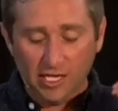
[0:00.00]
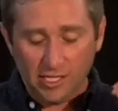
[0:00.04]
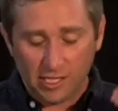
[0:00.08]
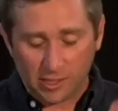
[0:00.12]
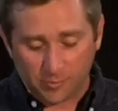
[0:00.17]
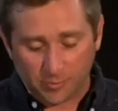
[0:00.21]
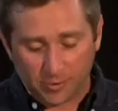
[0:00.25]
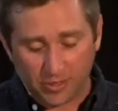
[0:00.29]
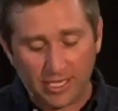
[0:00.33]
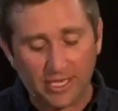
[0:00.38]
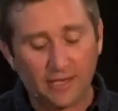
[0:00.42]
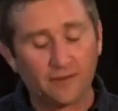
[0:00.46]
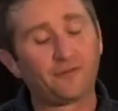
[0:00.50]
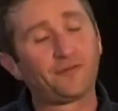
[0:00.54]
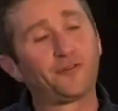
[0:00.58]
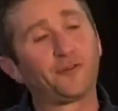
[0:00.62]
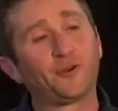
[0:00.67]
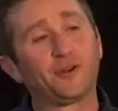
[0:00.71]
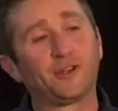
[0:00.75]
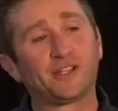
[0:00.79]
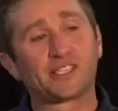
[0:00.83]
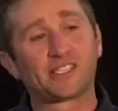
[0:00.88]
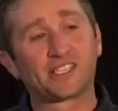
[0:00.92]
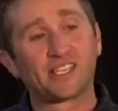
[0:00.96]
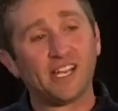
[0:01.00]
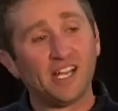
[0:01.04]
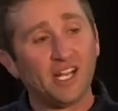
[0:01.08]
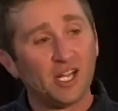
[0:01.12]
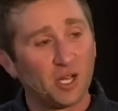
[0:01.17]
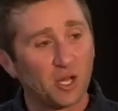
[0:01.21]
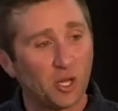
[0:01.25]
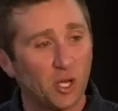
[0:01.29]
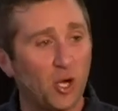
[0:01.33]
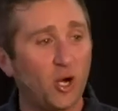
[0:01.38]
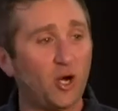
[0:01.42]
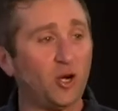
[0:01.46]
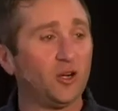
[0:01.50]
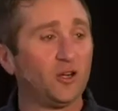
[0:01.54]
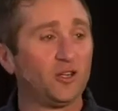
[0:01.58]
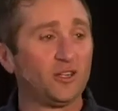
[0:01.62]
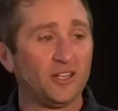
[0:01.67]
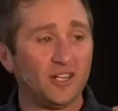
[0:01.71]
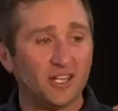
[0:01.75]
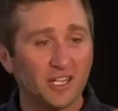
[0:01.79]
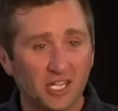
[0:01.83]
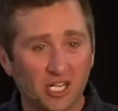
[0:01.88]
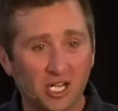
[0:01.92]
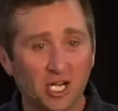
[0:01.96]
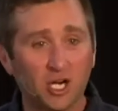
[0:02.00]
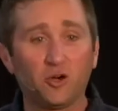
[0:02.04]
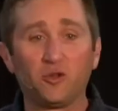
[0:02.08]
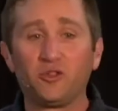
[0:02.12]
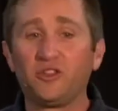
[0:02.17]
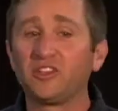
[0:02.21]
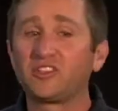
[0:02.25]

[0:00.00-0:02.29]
He's planned for us long ago.